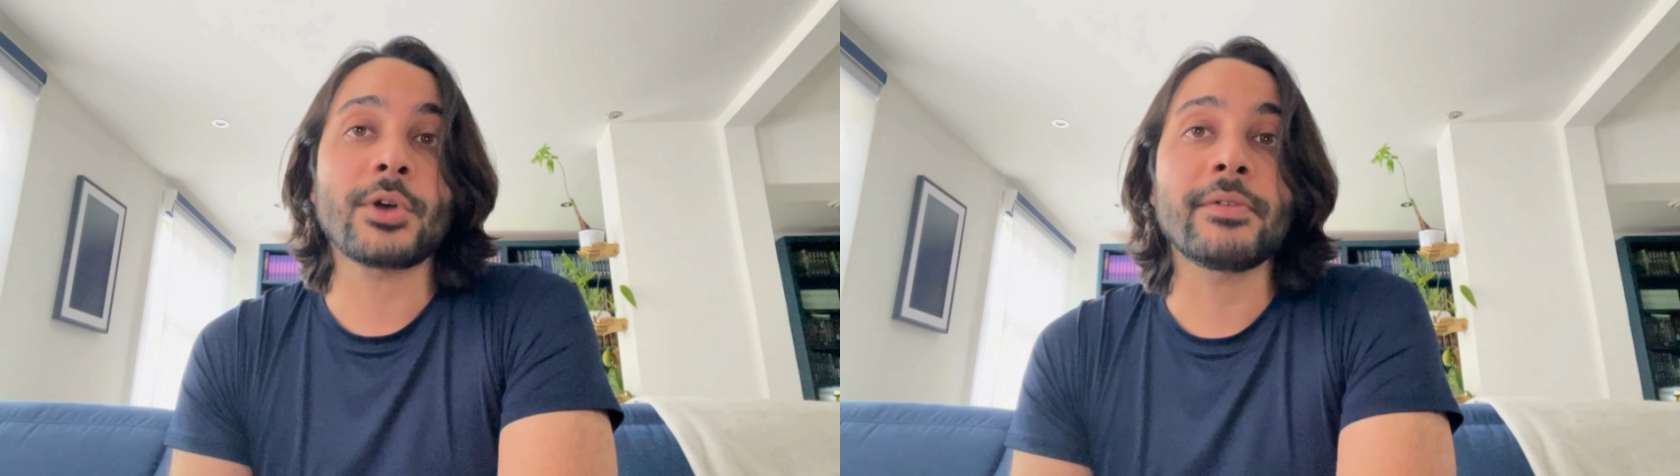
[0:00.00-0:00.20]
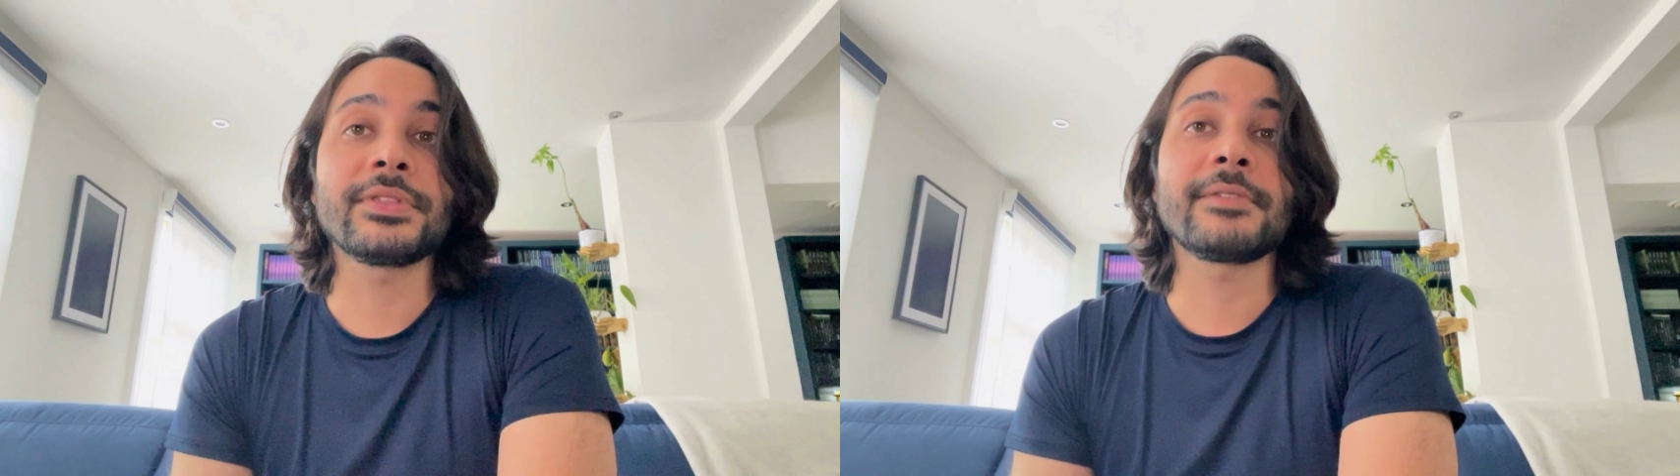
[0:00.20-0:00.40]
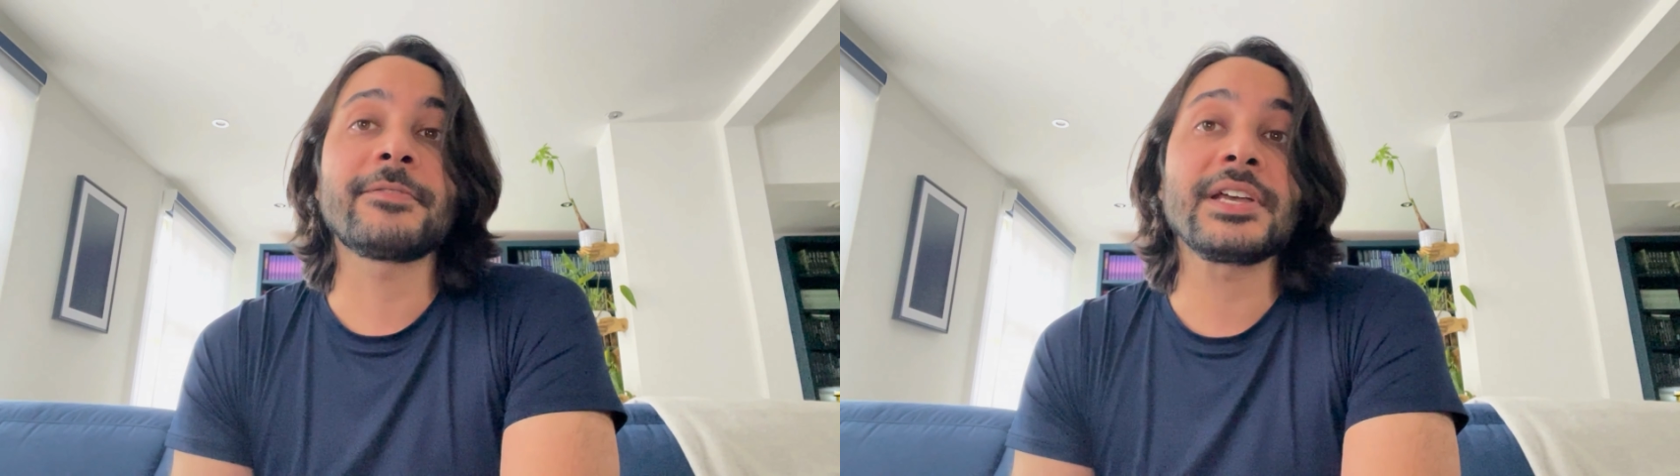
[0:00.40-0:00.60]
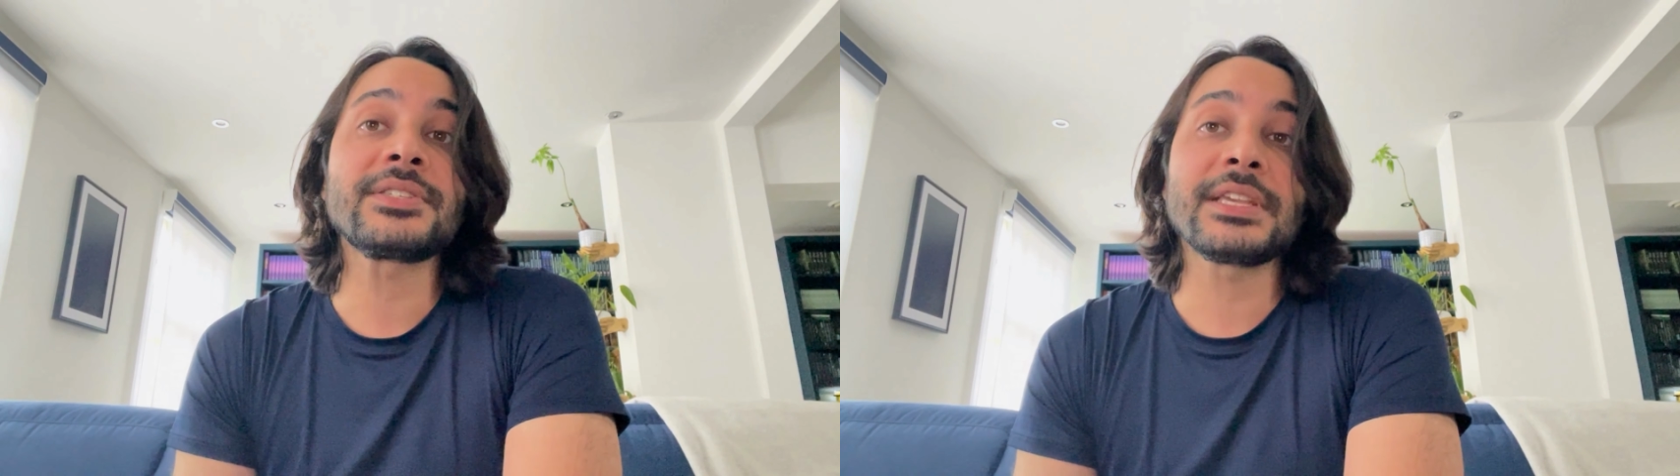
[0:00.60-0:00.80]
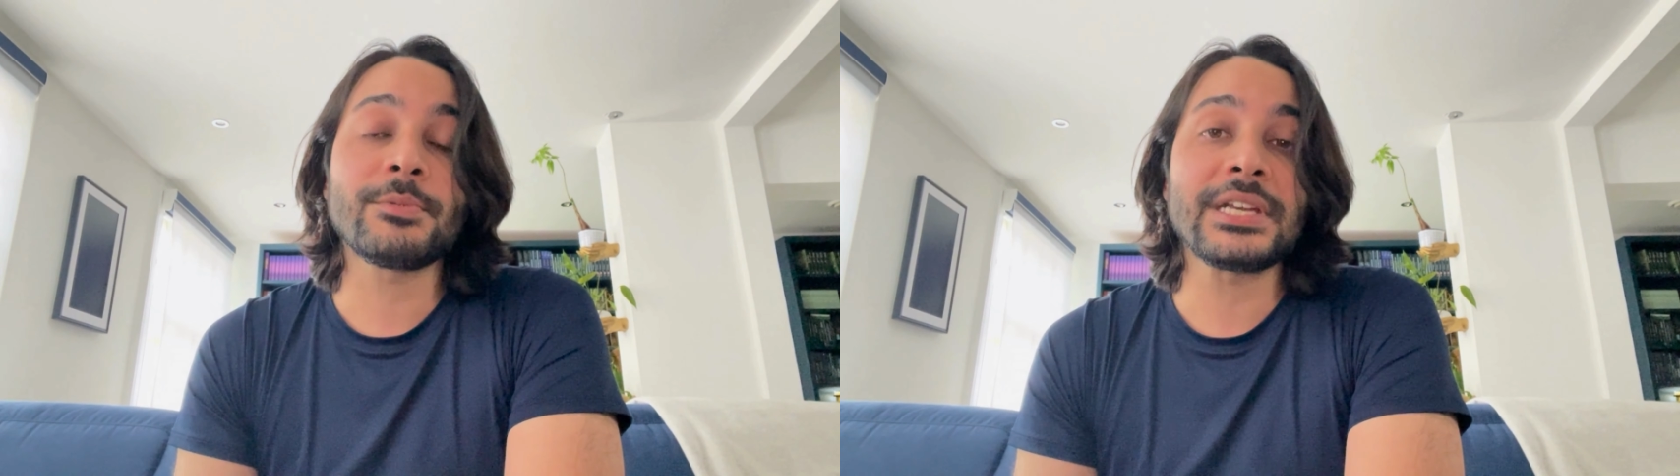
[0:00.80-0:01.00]
often the
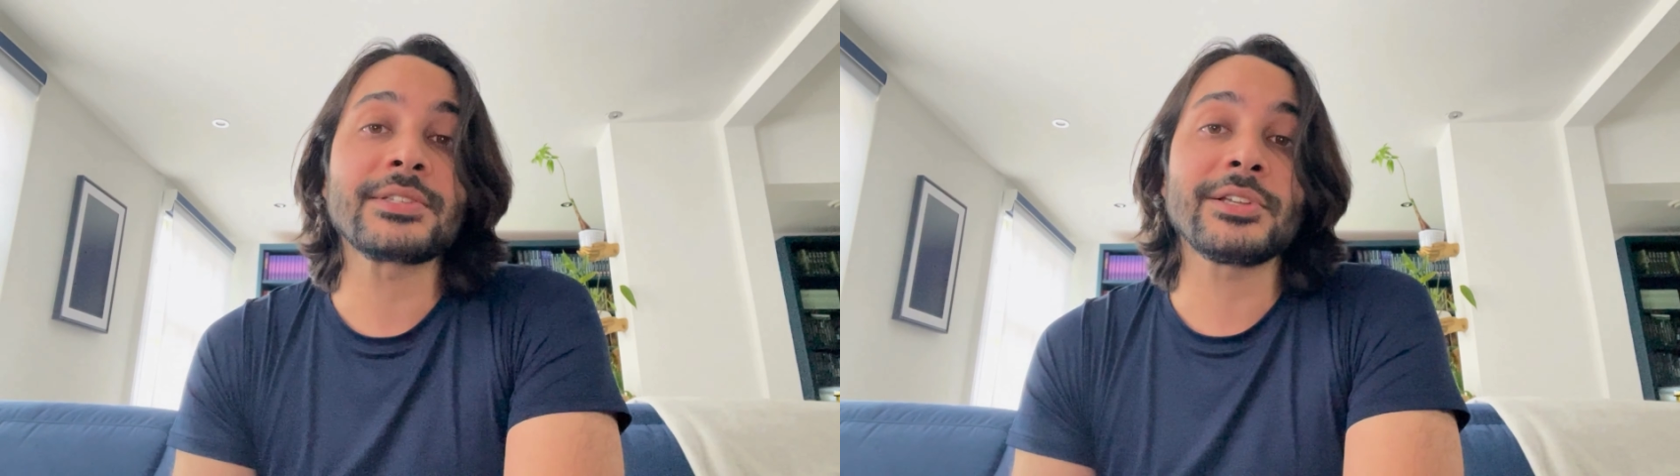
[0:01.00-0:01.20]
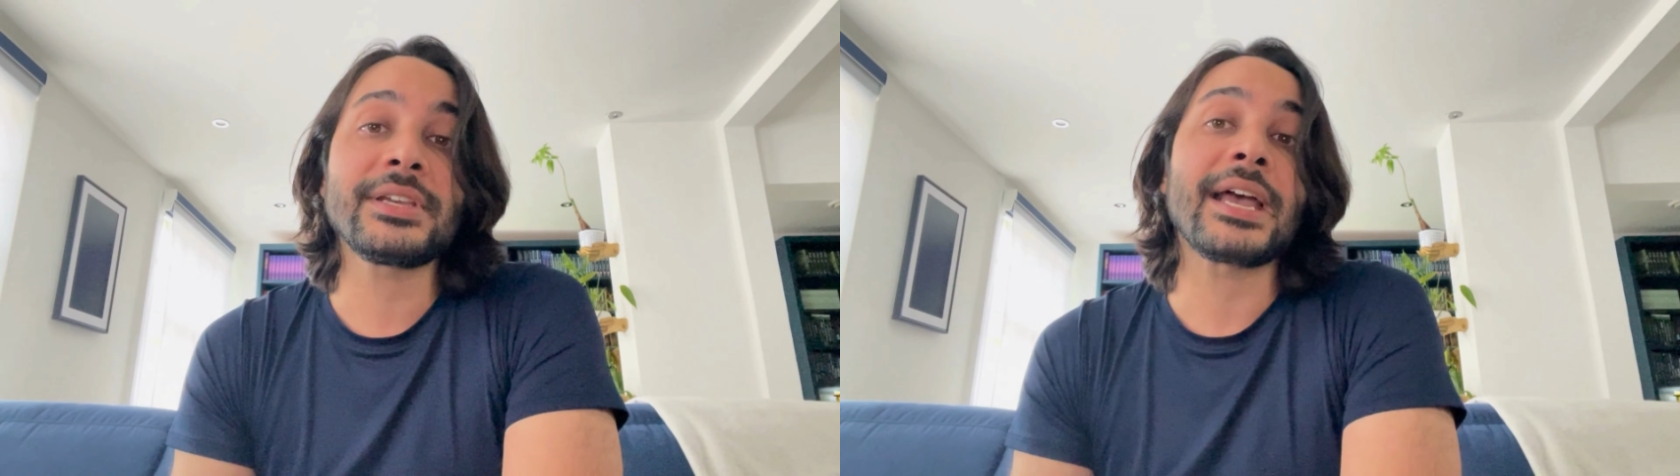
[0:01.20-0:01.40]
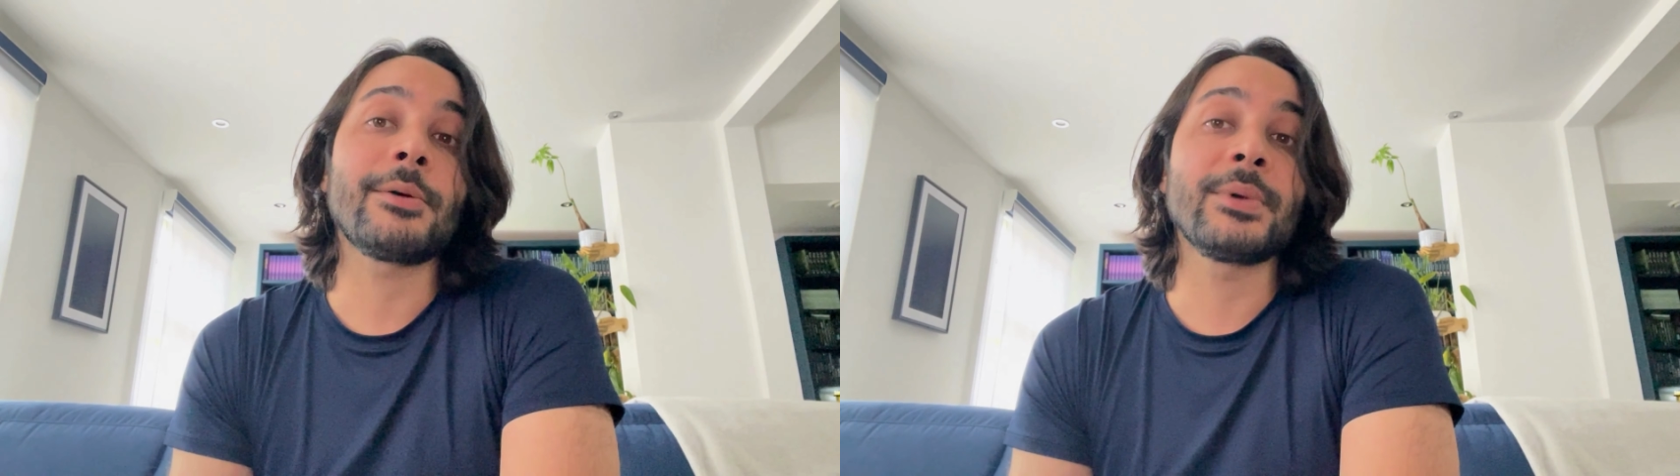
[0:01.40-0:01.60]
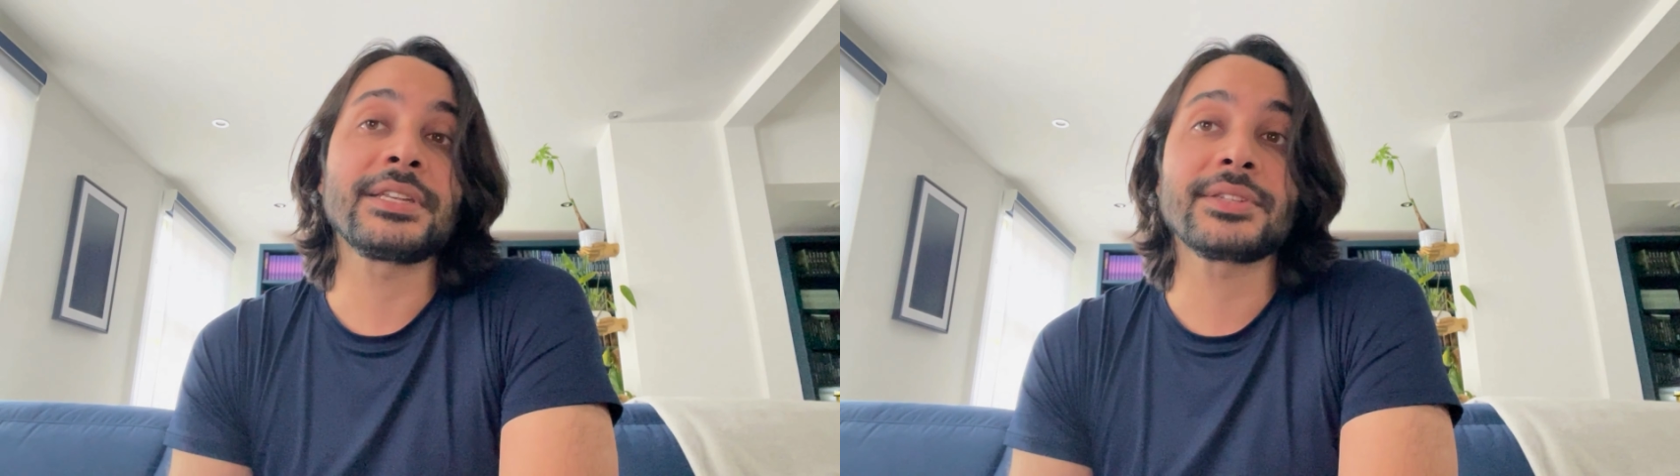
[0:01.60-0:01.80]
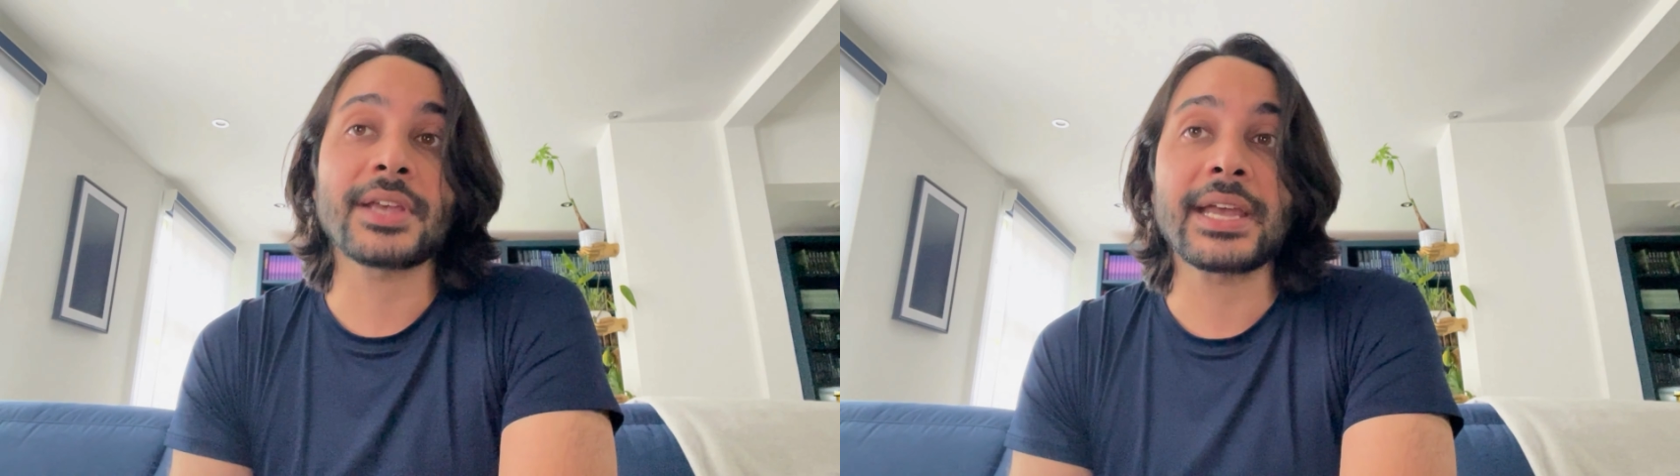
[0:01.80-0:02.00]
first thing readers look at when
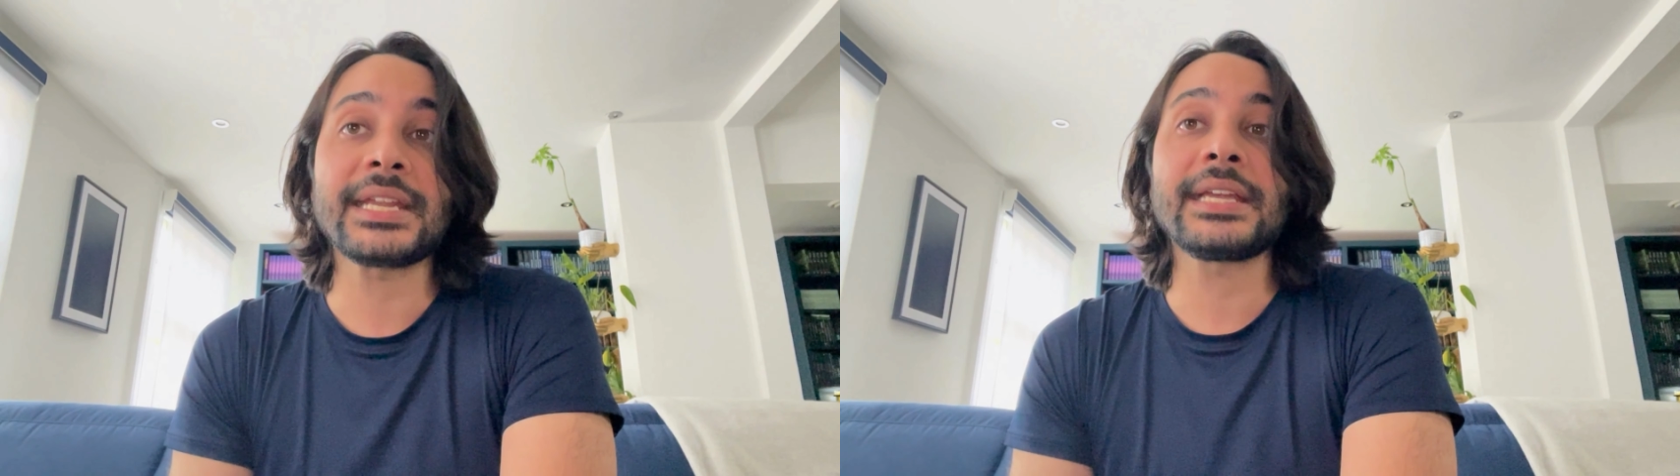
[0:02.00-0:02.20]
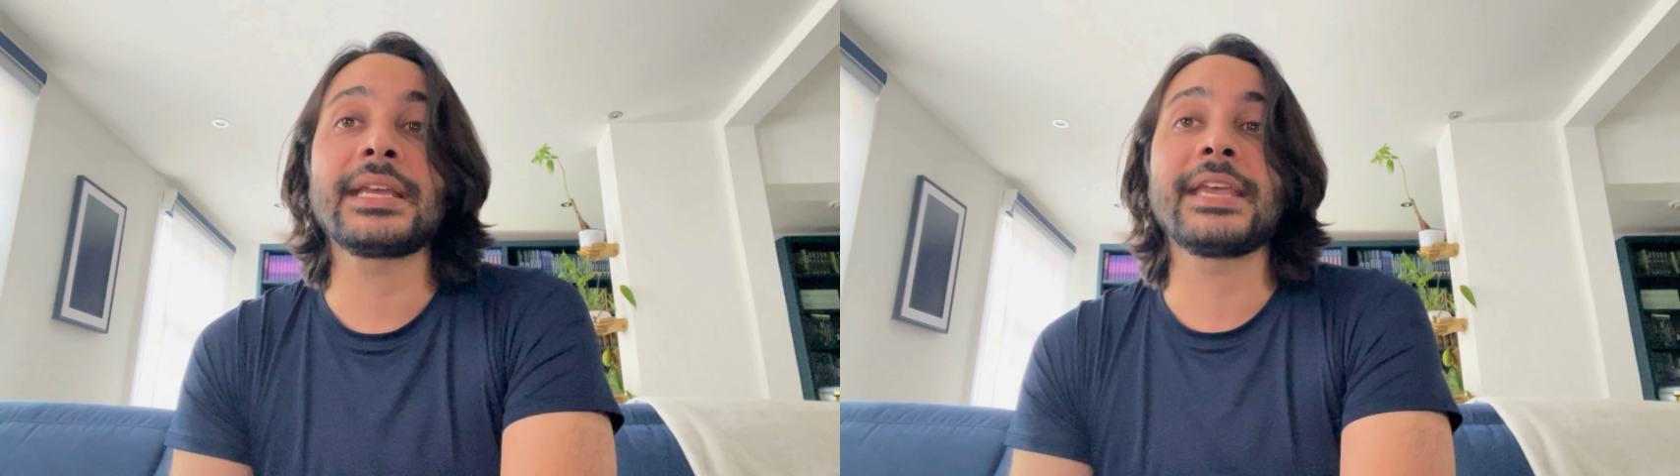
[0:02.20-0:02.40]
deciding